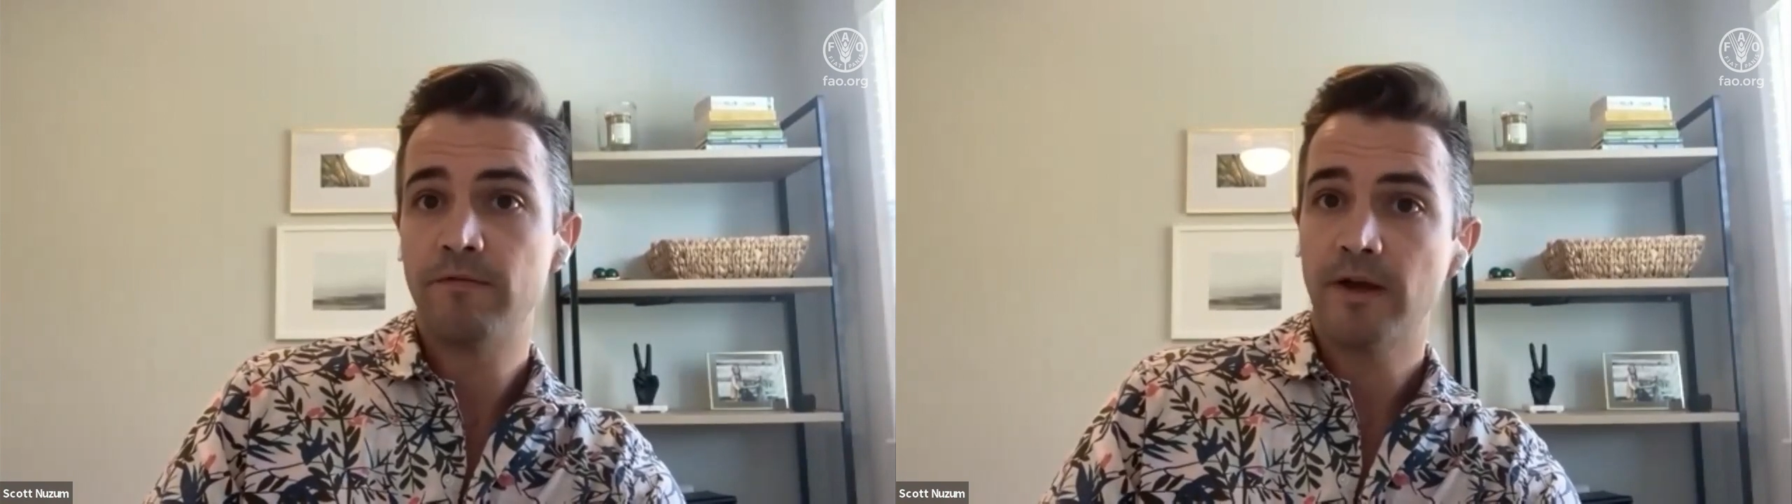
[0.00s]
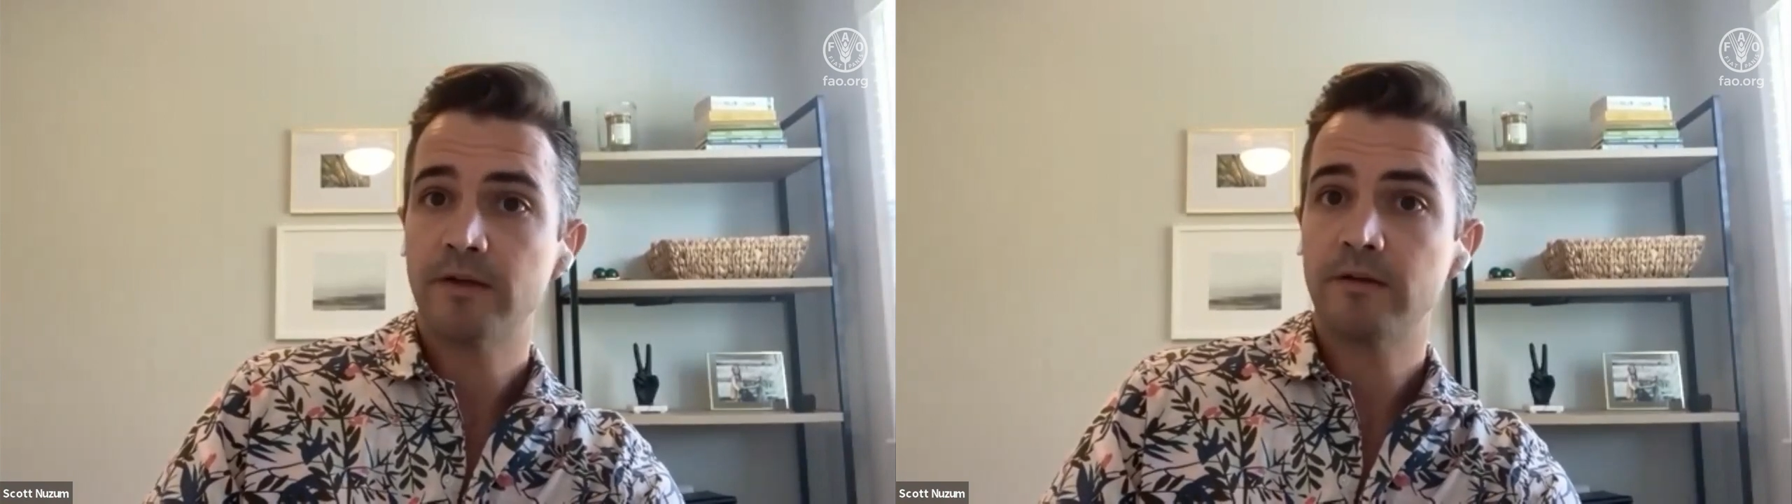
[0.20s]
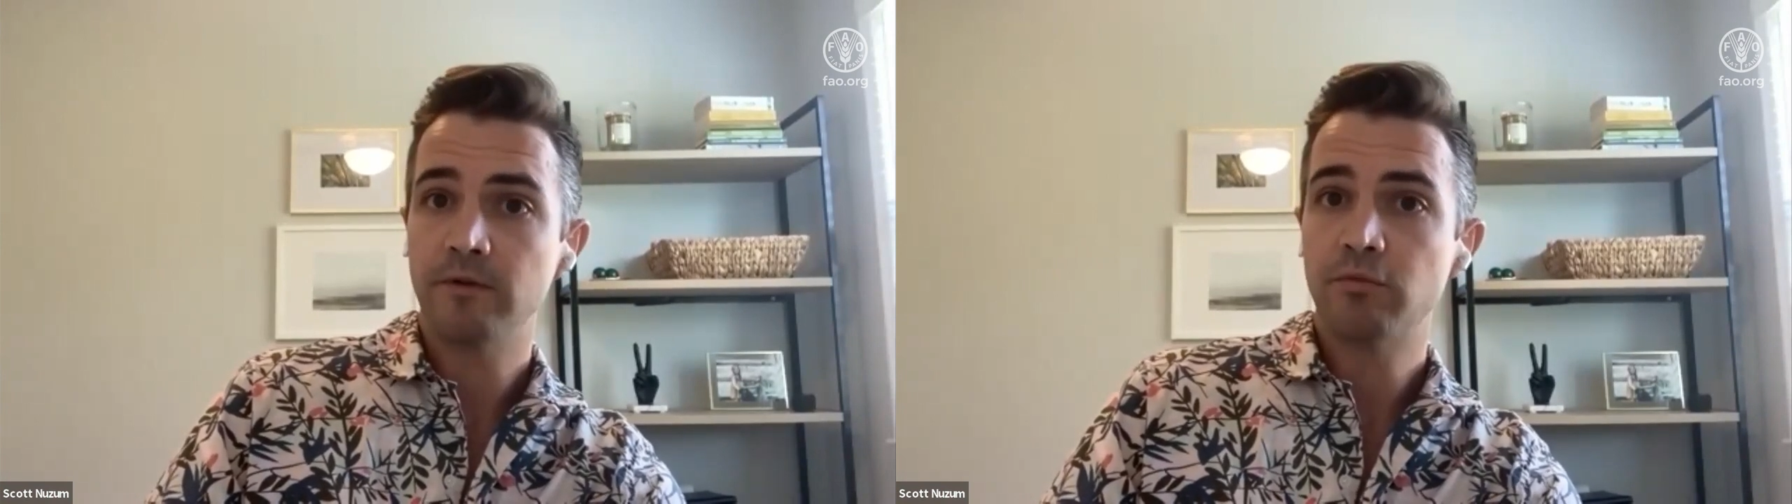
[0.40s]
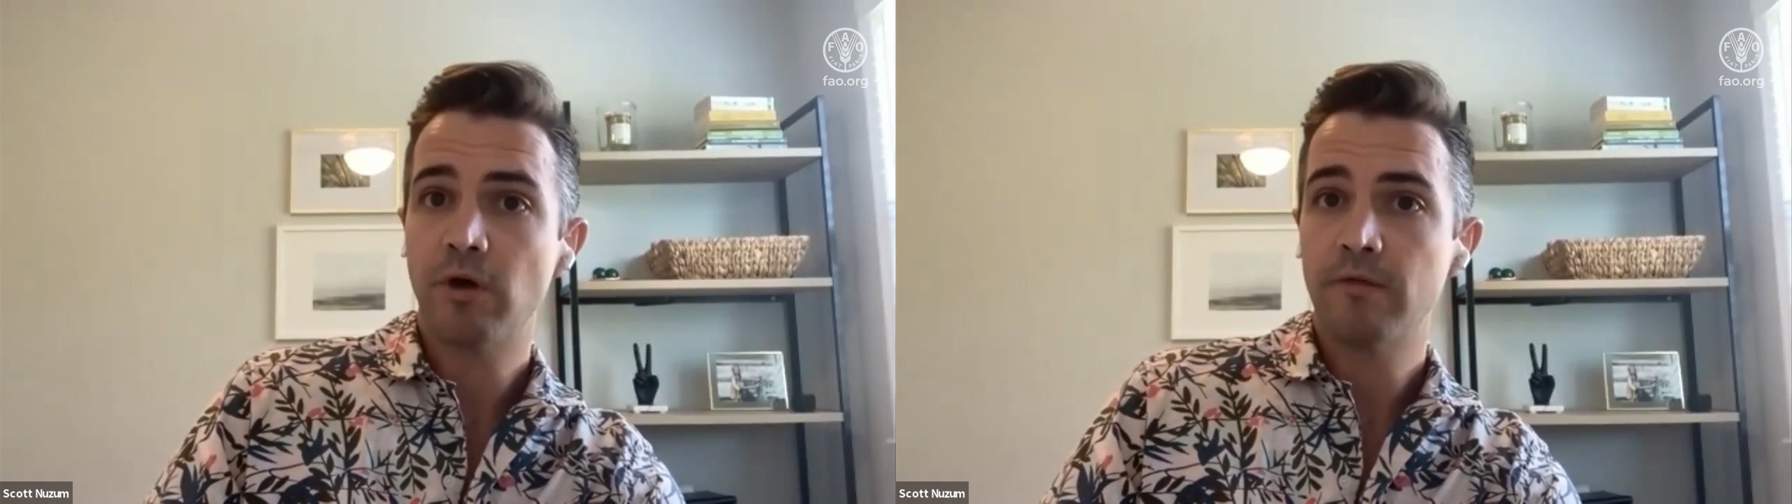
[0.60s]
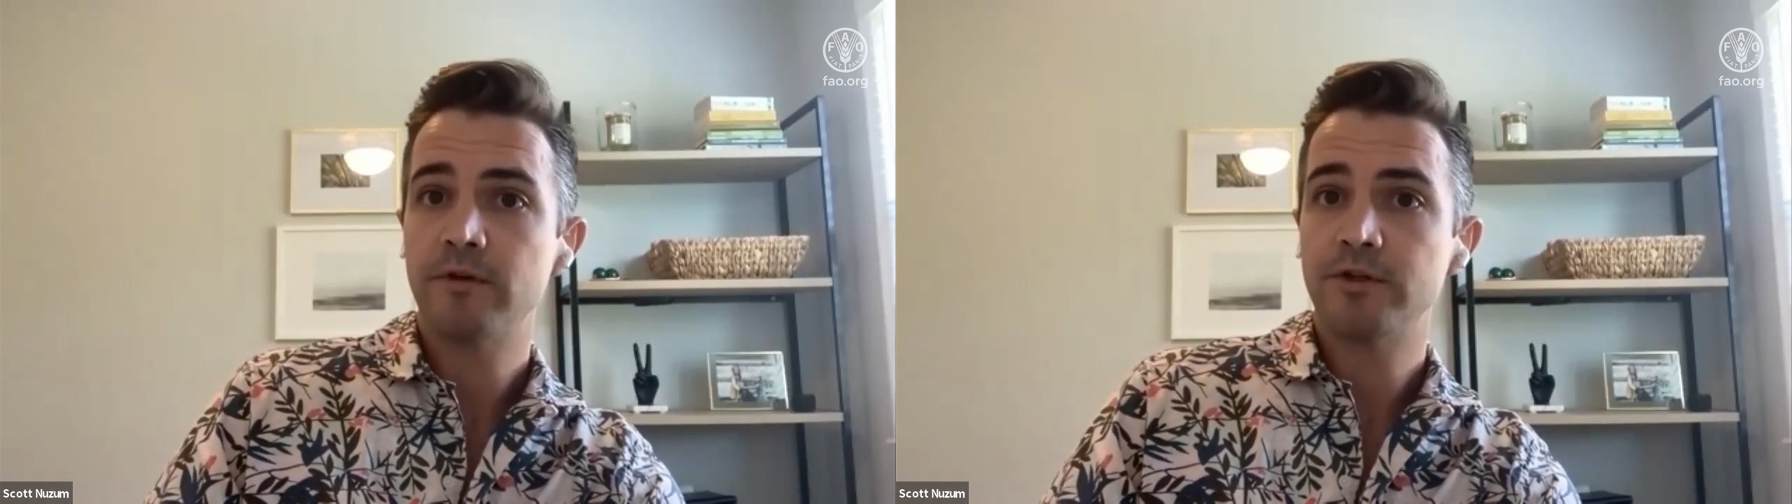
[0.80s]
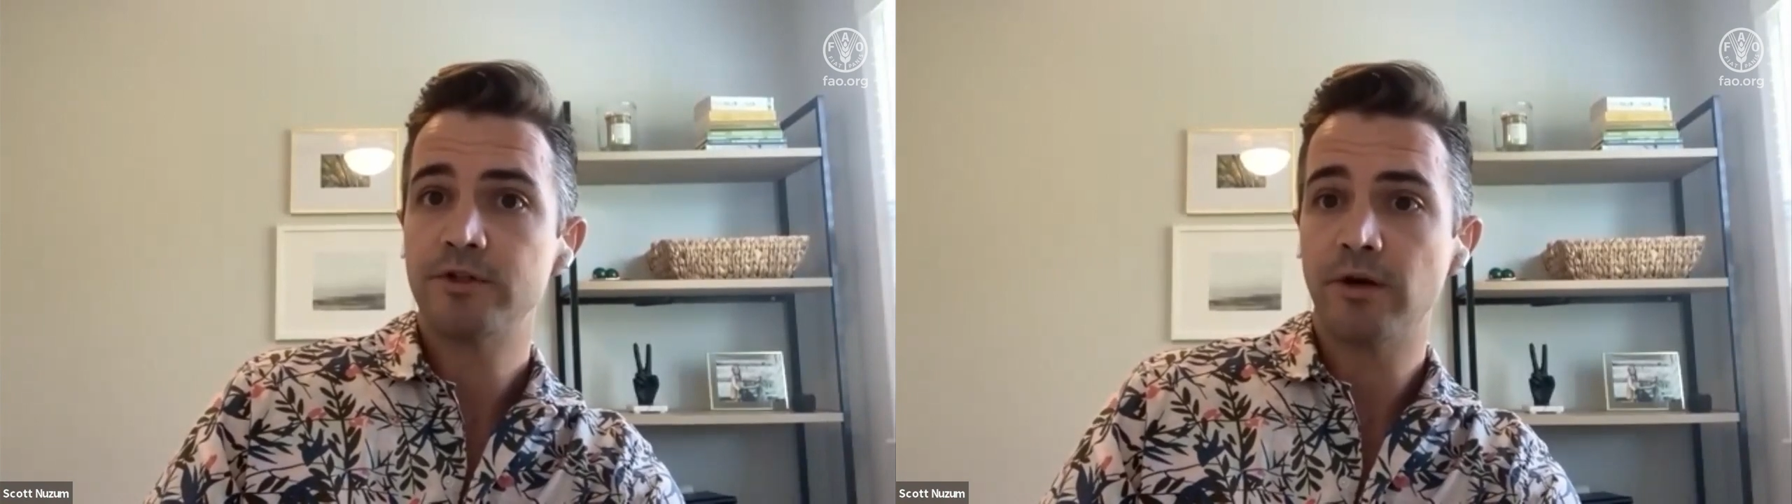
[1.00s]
effectively profit